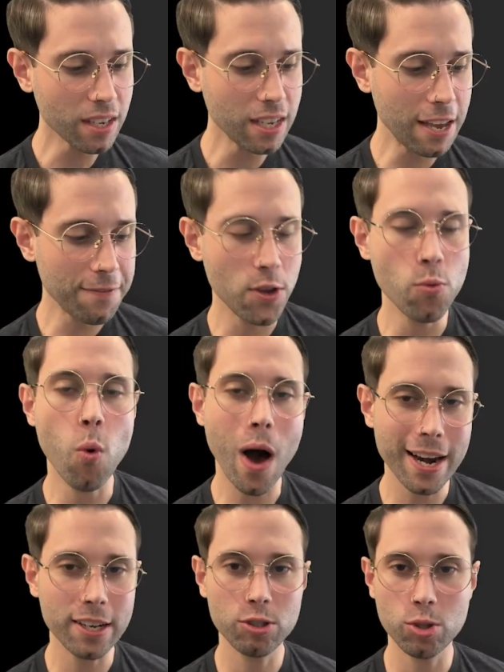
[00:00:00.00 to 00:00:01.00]
If you
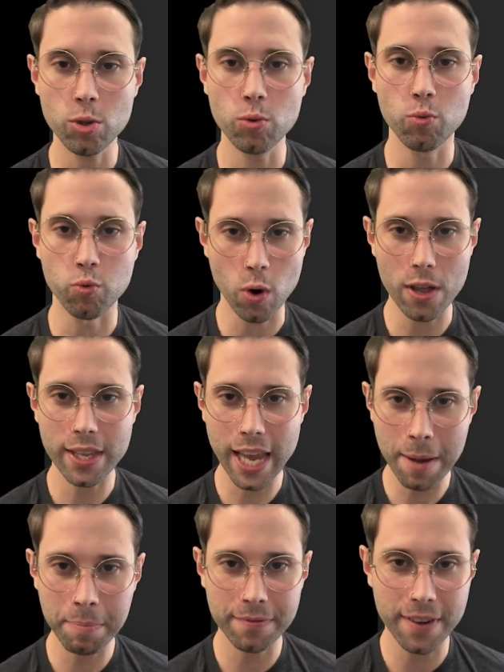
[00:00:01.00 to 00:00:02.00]
wanted to run the
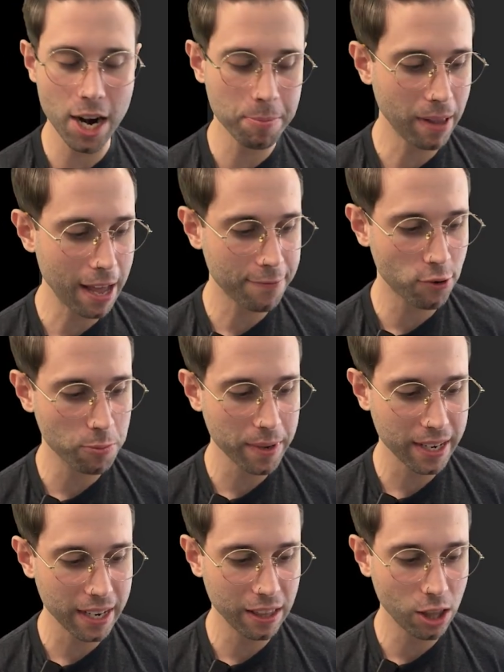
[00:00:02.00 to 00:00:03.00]
amplifier platform
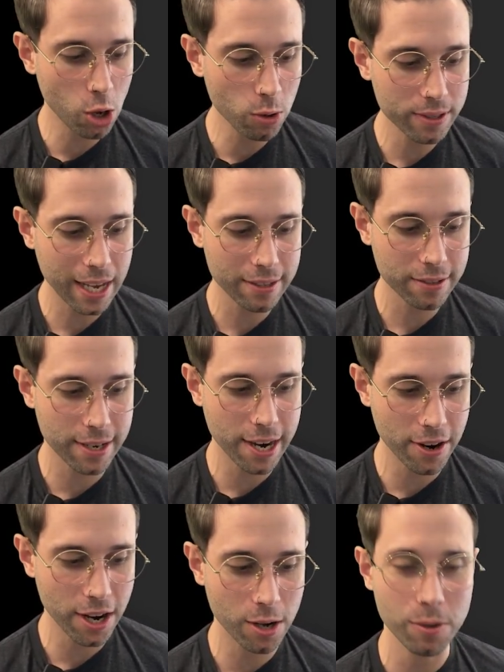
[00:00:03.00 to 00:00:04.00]
in a low Z
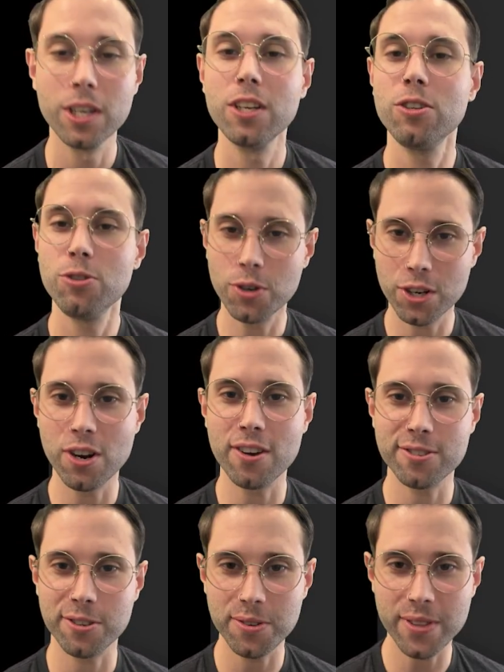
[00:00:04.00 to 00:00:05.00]
scenario, you can
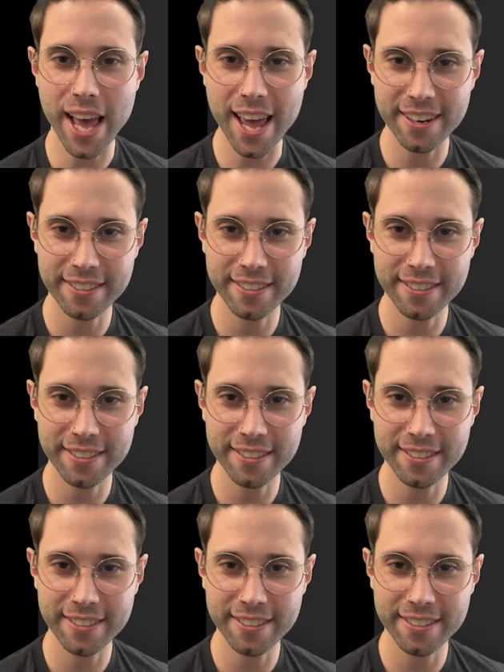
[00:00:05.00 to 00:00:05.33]
also do that.